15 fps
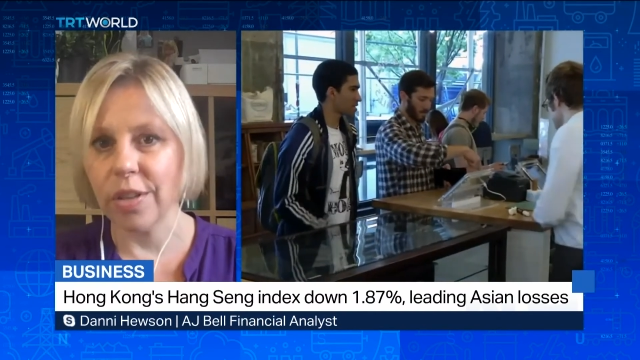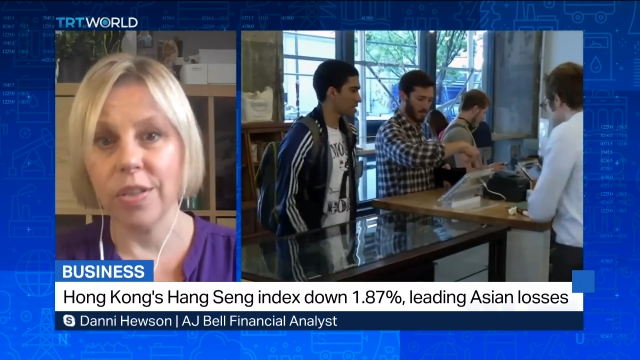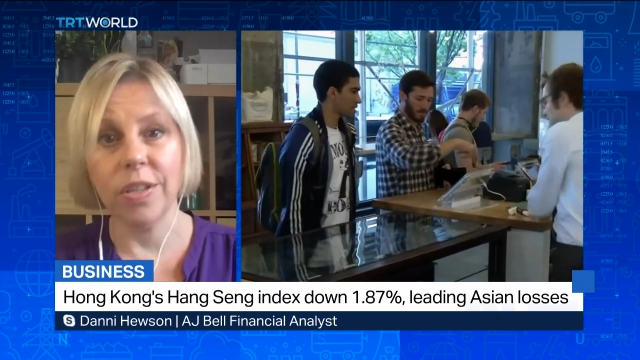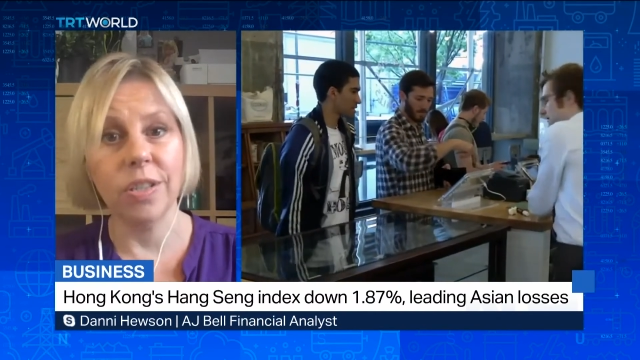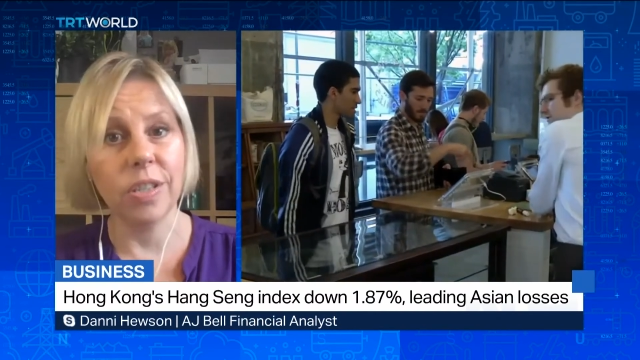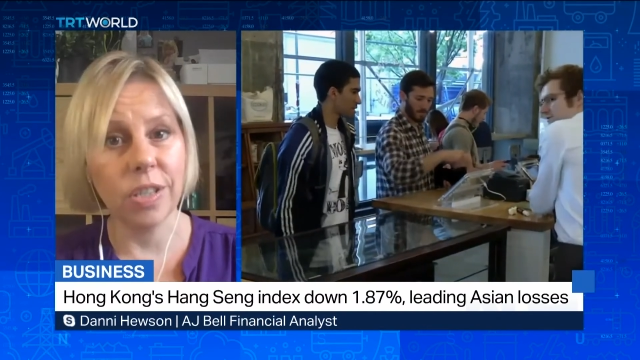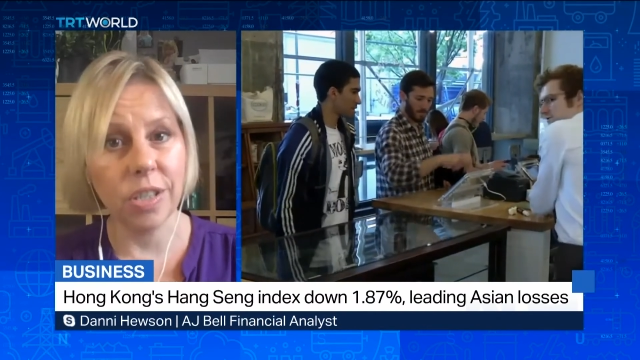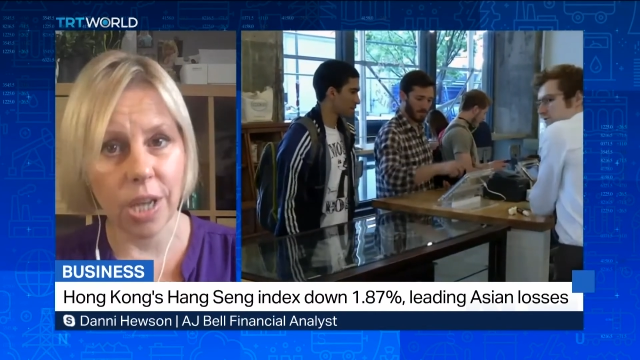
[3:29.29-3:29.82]
than
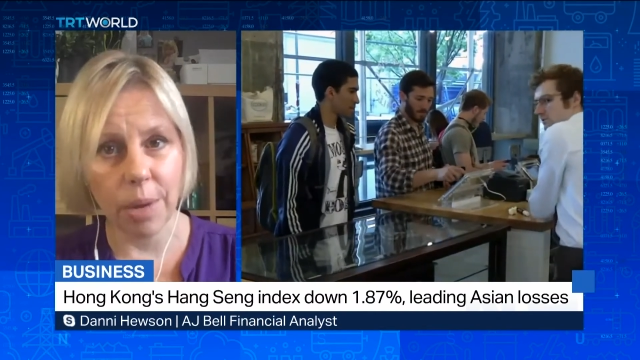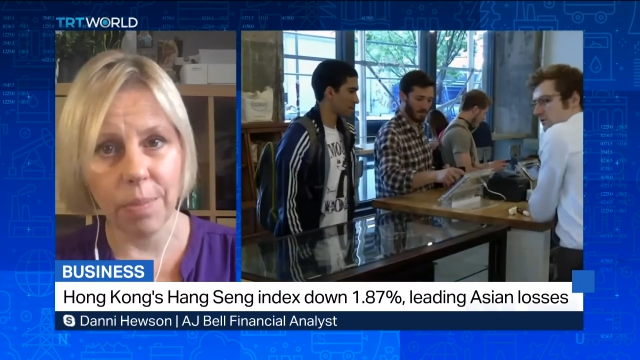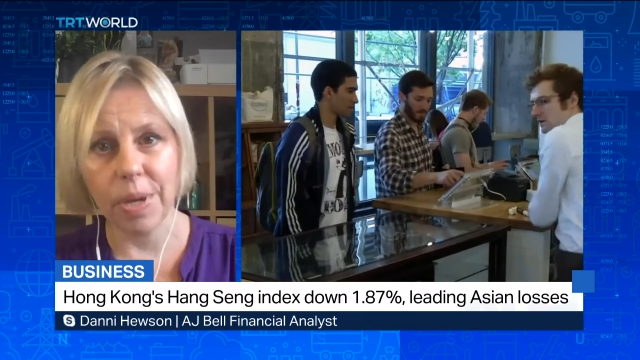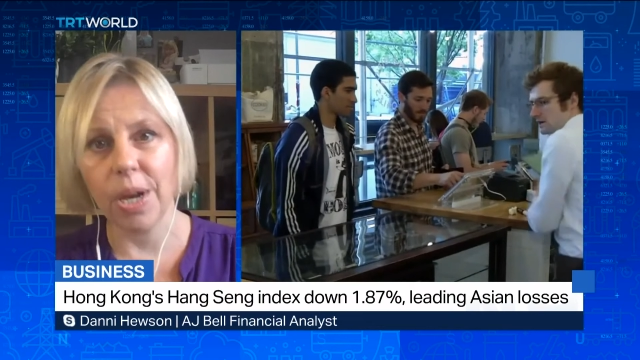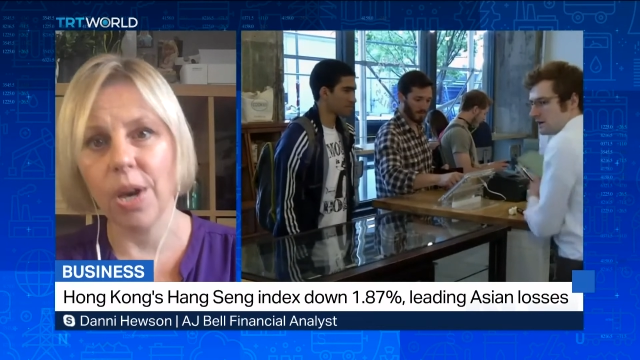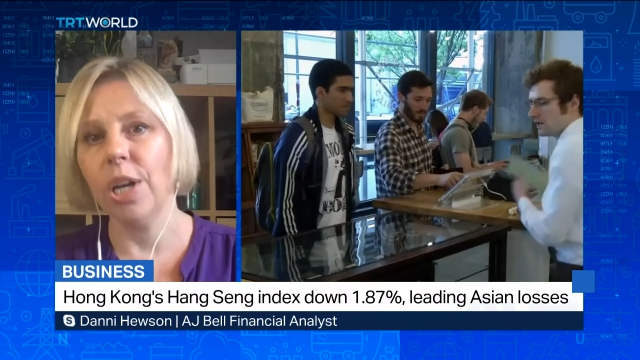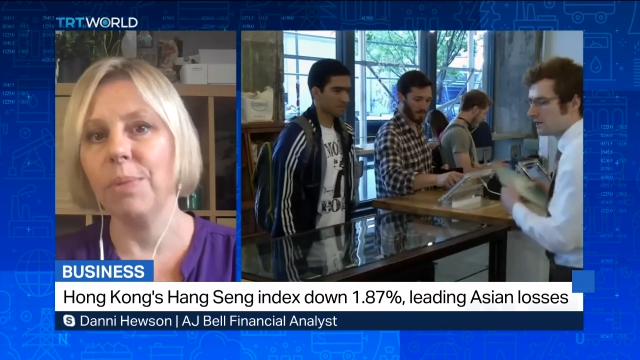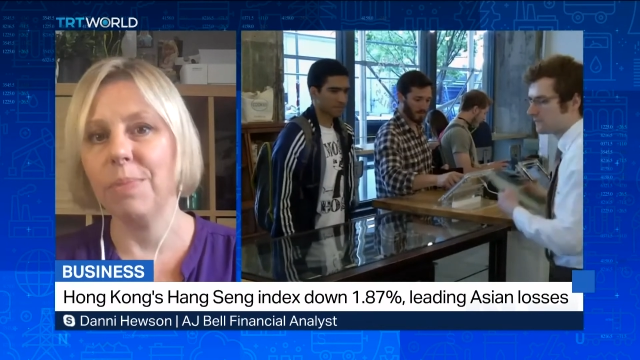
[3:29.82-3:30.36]
some
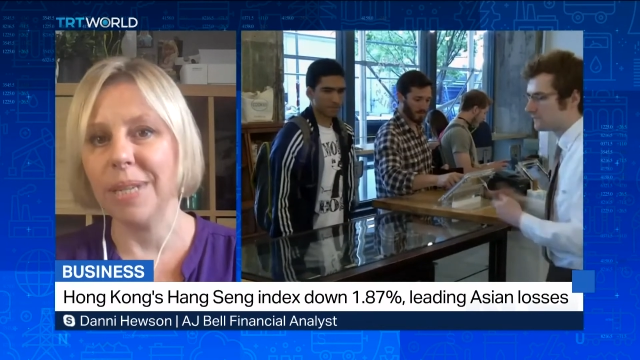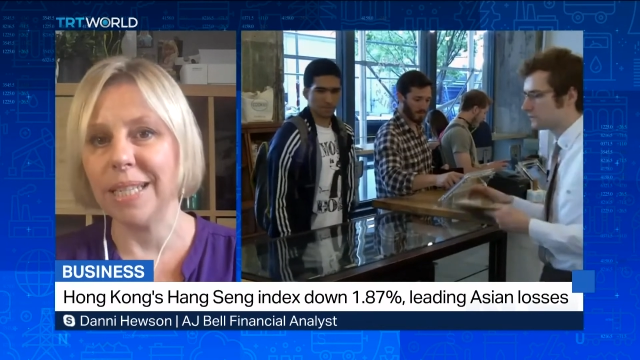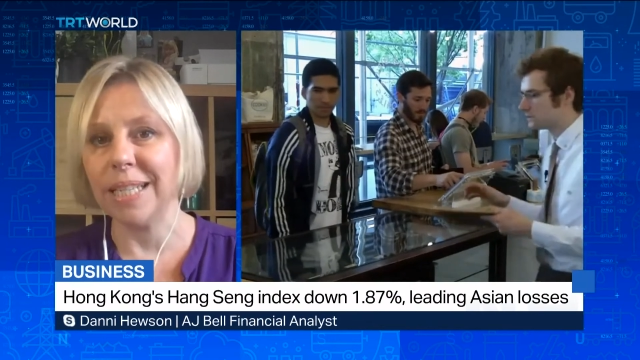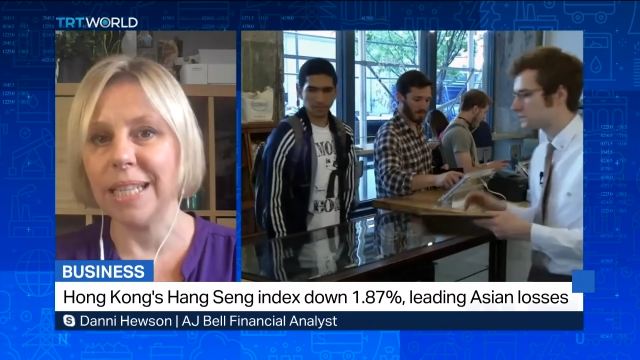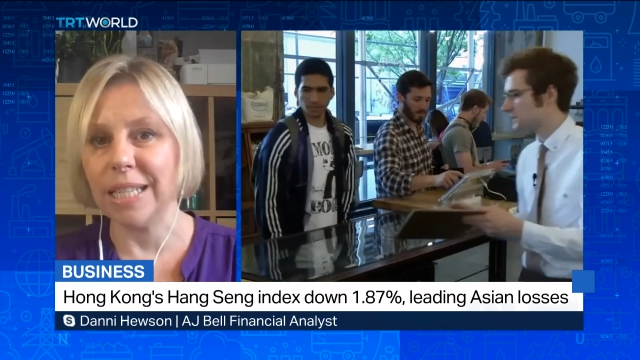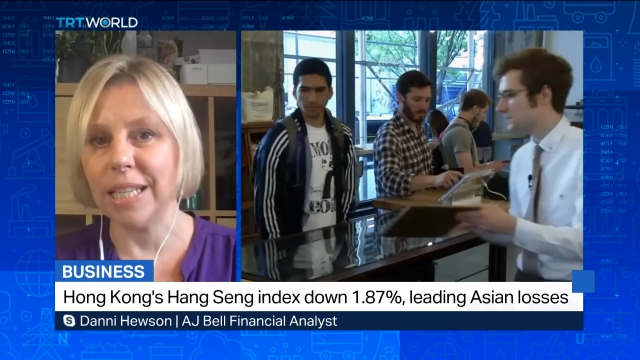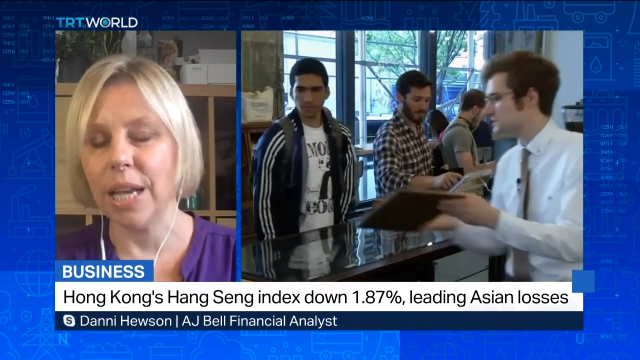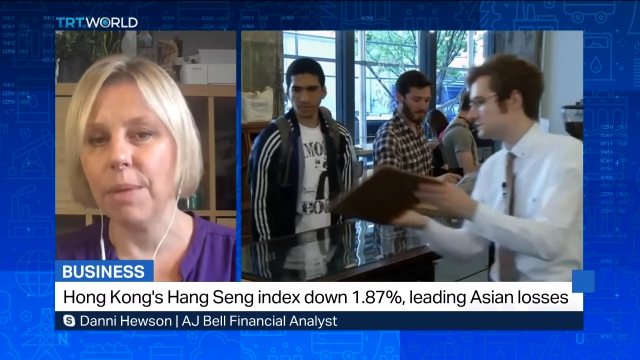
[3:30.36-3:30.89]
economies
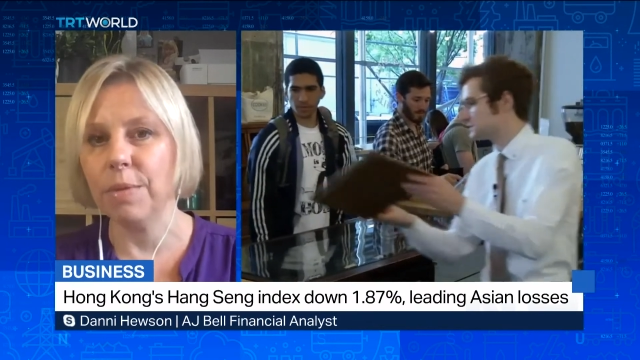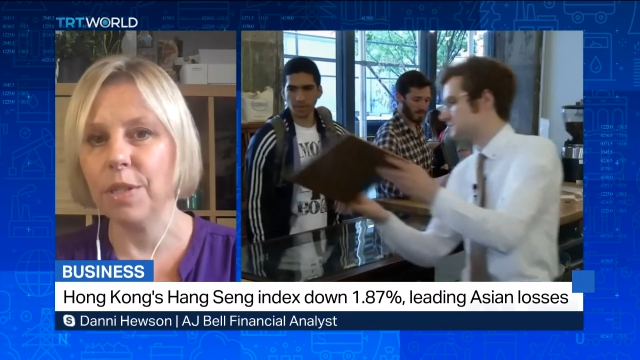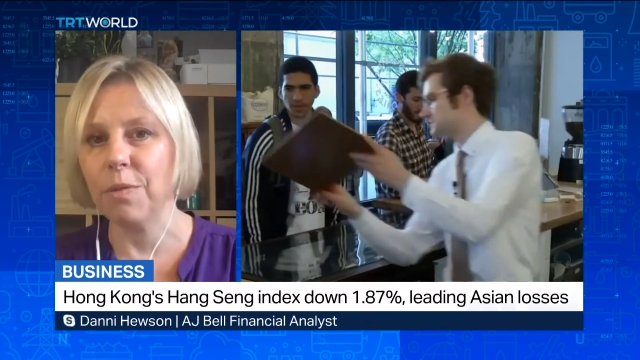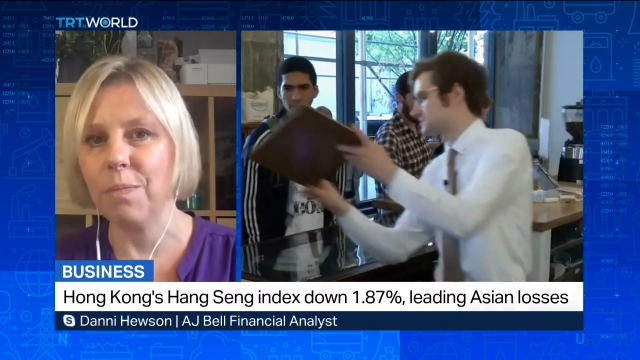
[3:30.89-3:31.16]
in terms